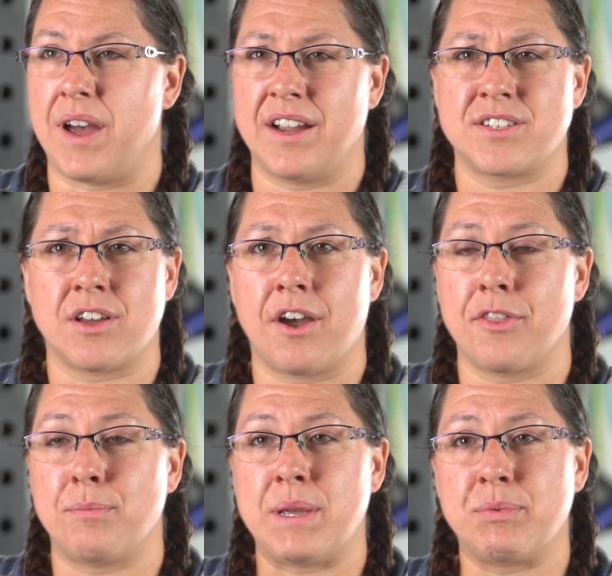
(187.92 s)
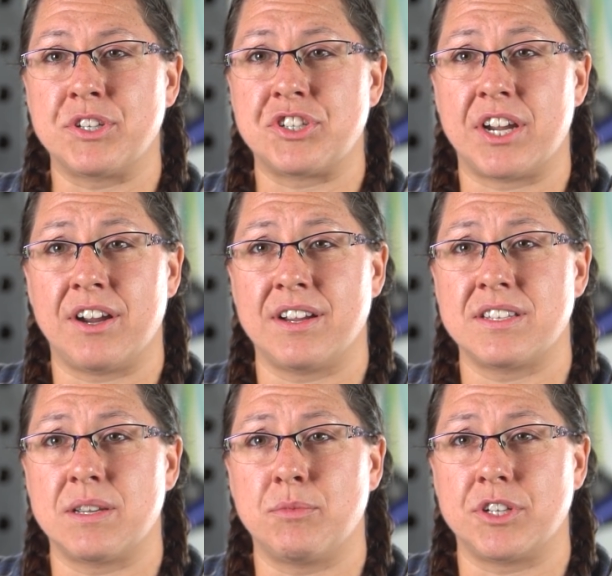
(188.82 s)
I saw other people sharing
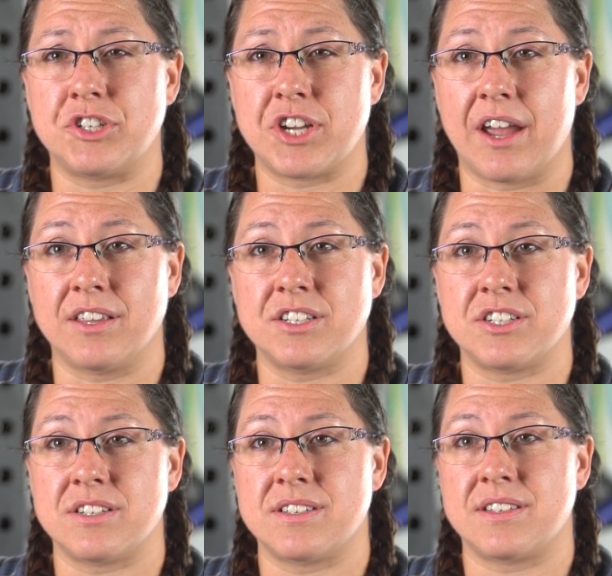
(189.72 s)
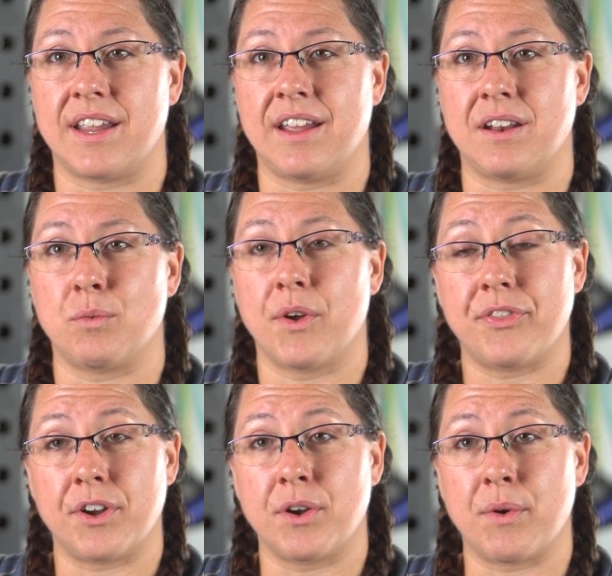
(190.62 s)
similar challenges and
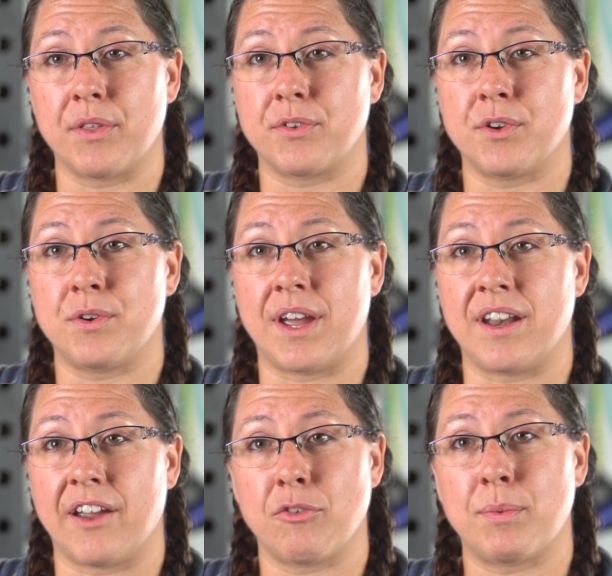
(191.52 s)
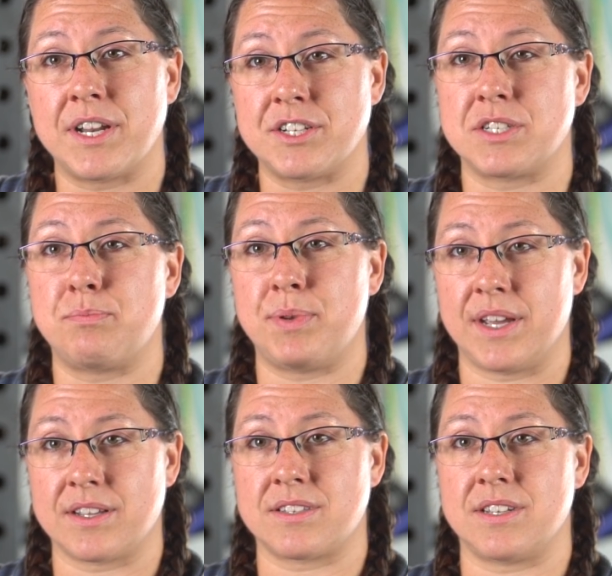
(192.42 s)
what they're going through, and everybody just
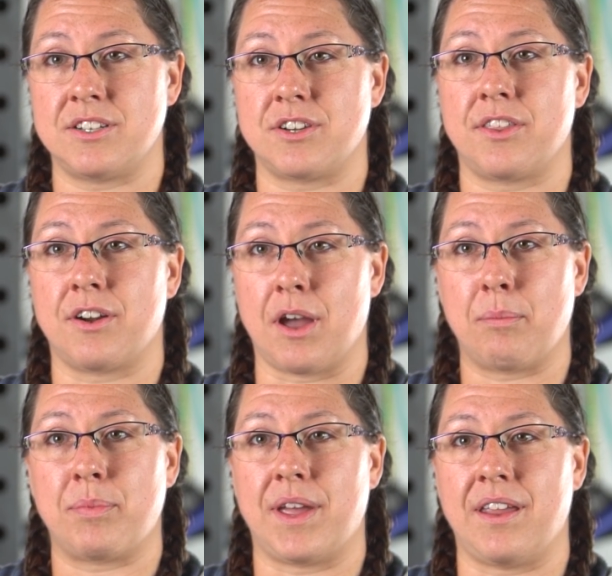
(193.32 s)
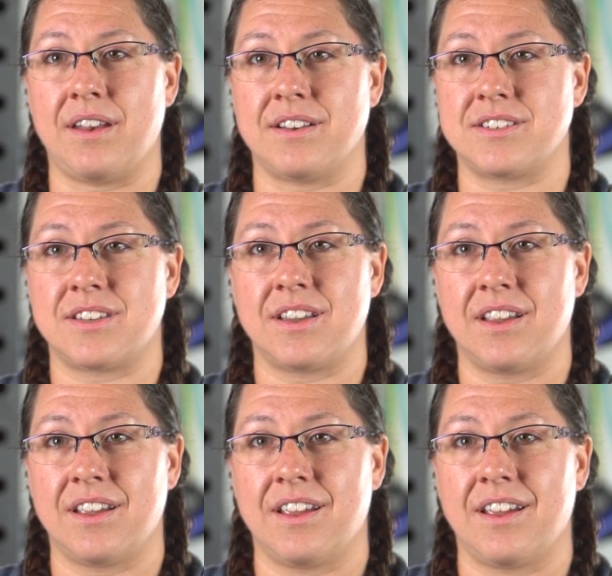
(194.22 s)
picks each other up and
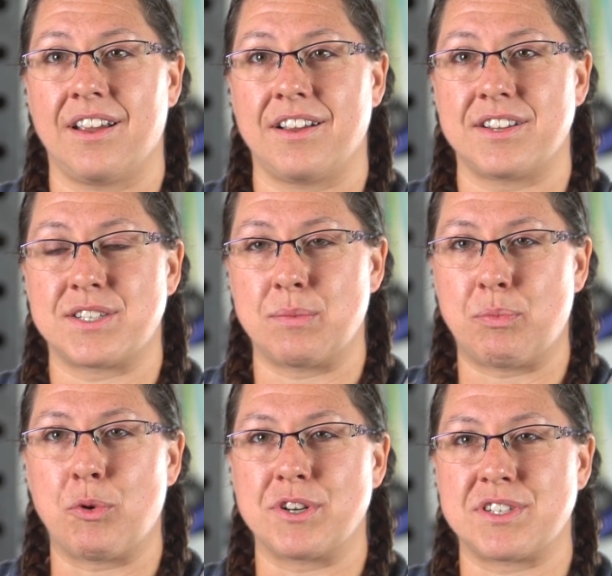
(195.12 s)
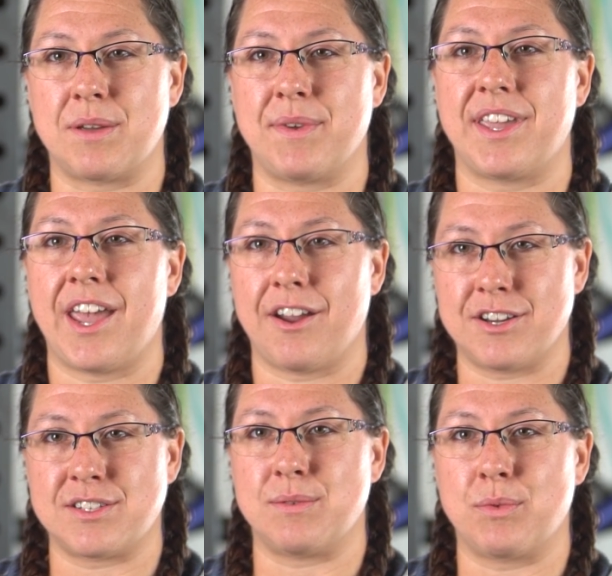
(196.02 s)
supports them and
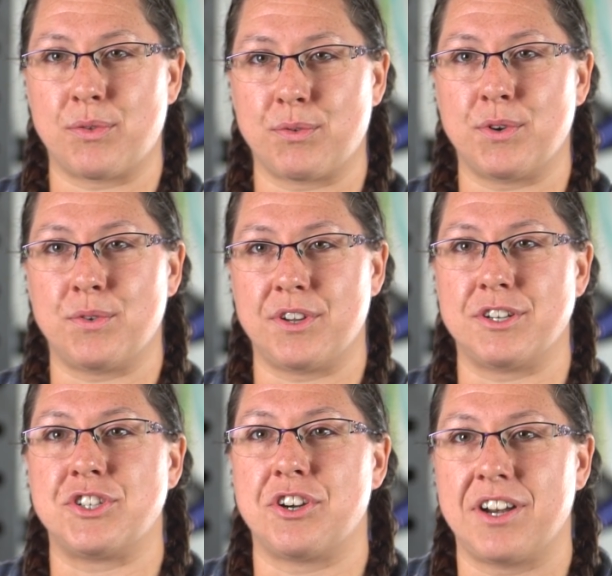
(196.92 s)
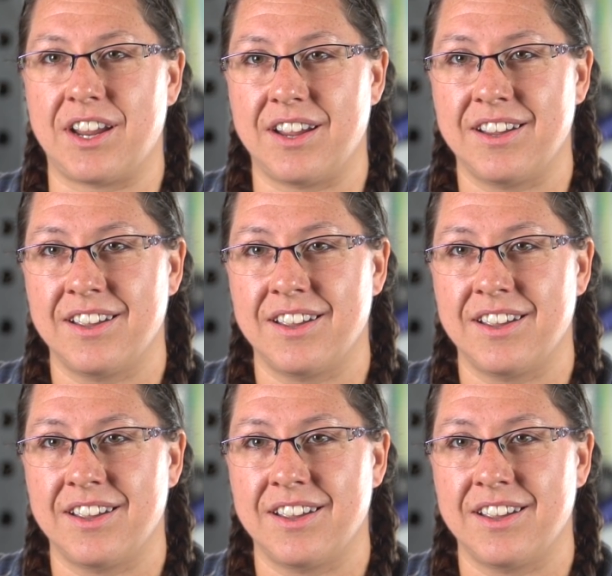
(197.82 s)
carries them through their journey.